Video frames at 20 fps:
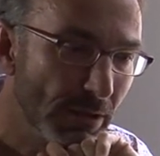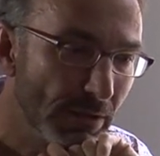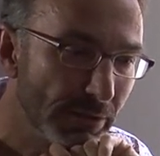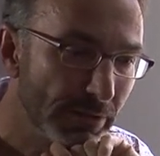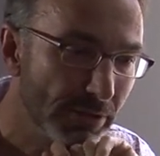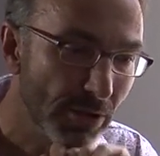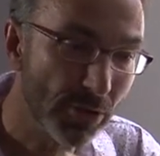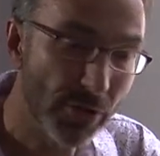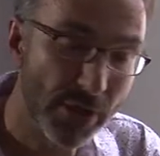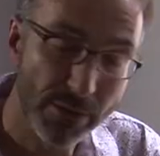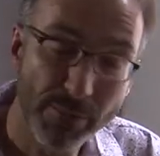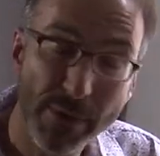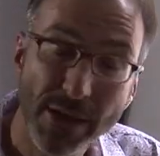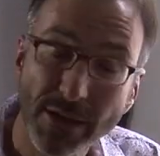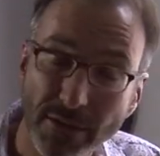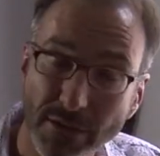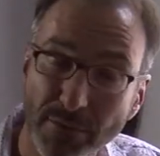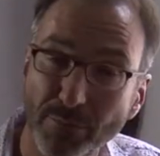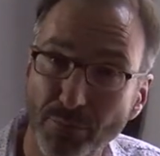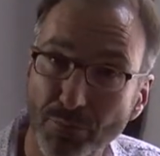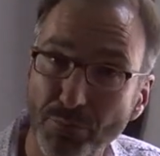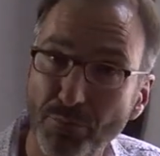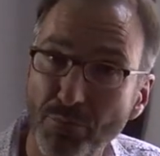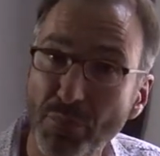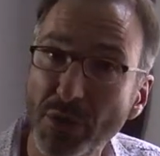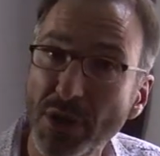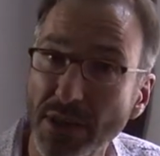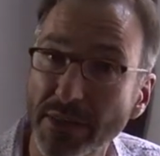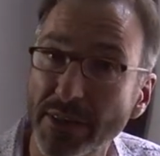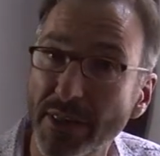so it might
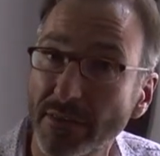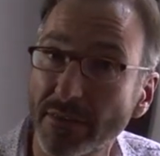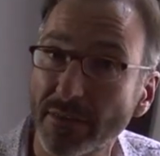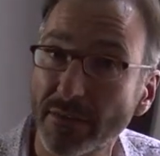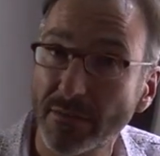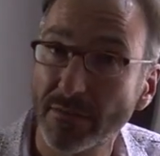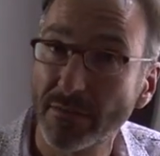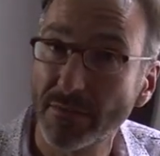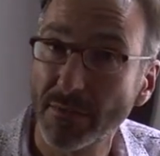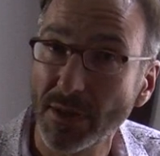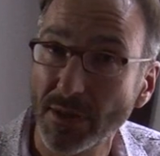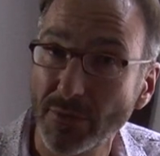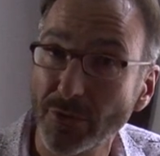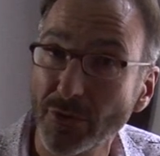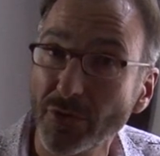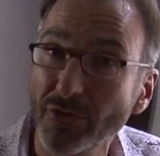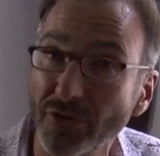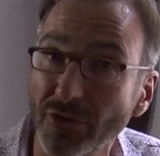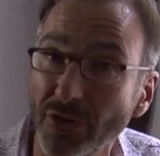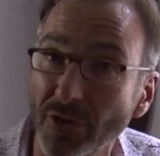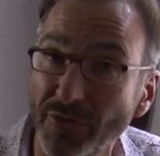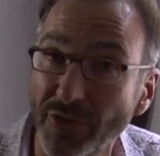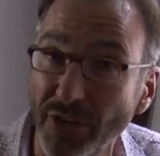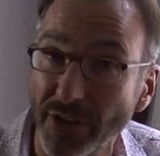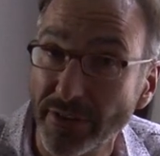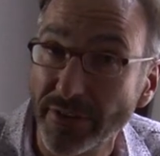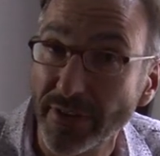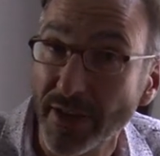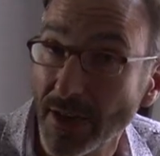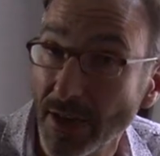be that evolution of
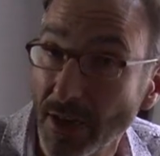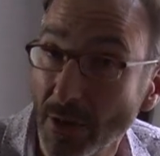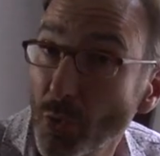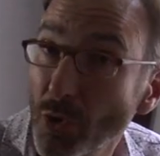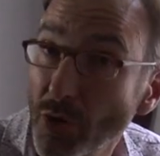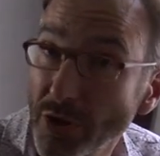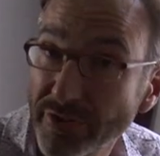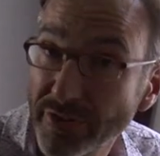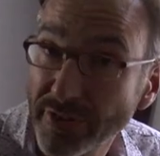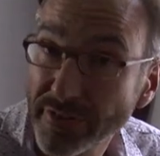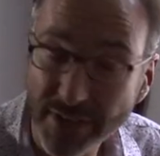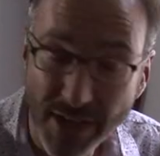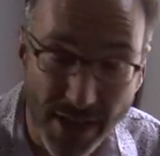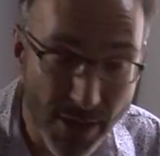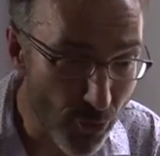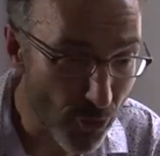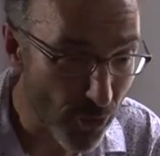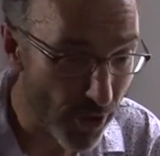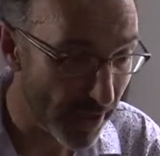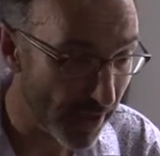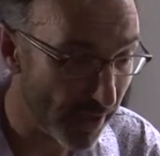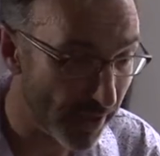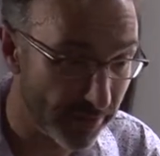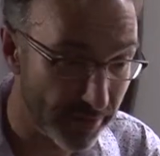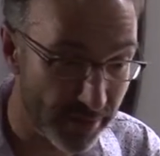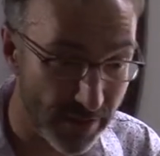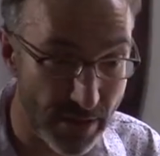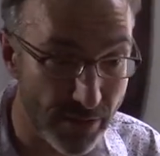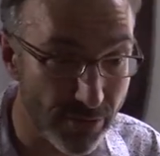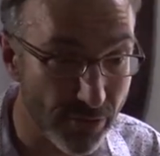genitalia works the same way
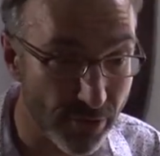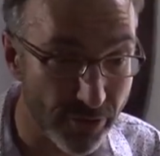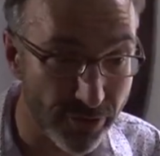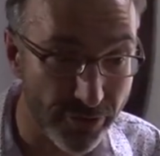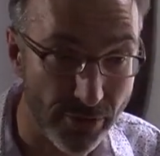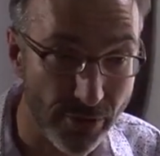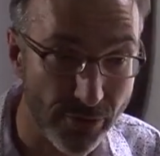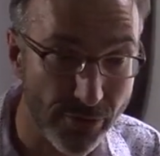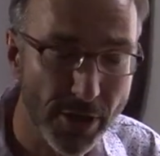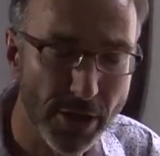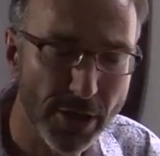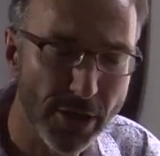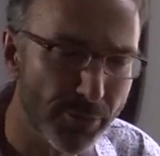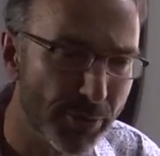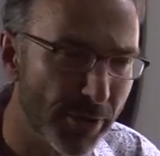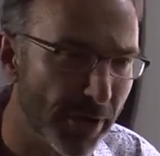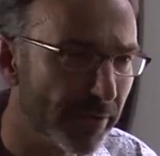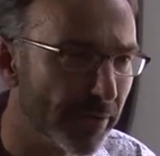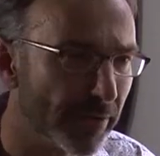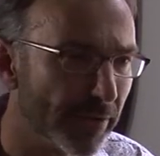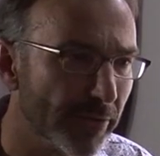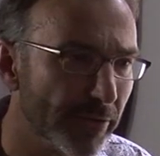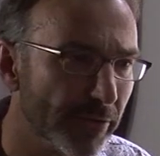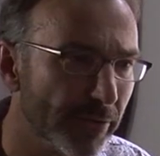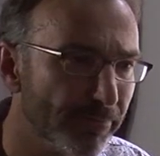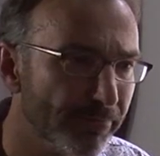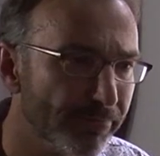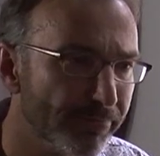as the evolution of color patterns.